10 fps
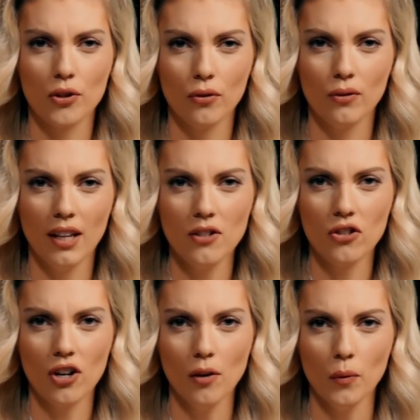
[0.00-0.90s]
So let's
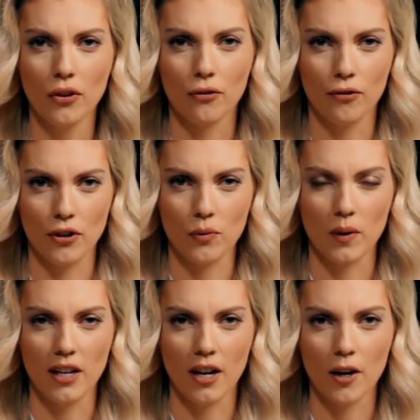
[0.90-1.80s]
start with the first
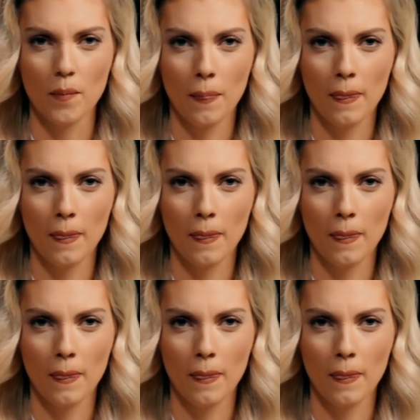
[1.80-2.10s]
one here.